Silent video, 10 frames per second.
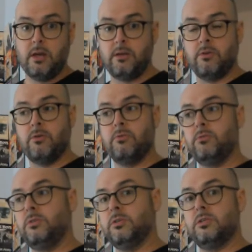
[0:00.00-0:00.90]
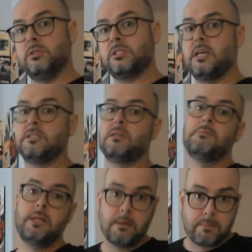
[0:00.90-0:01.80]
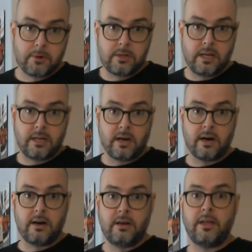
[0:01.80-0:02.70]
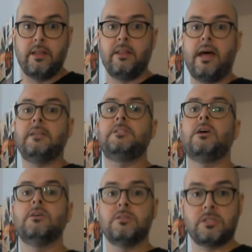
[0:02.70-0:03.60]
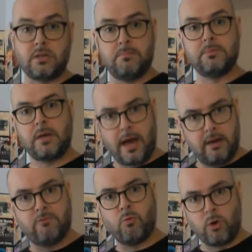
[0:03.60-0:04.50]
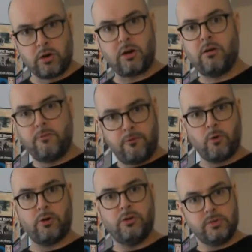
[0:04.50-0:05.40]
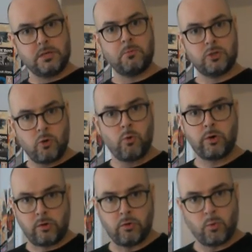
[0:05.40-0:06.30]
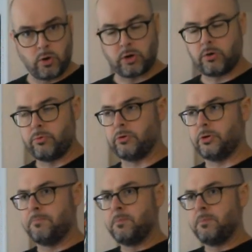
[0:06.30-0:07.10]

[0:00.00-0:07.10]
you know, you, you send somebody a birthday card and that does some kind of work for you, some rhetorical work, really.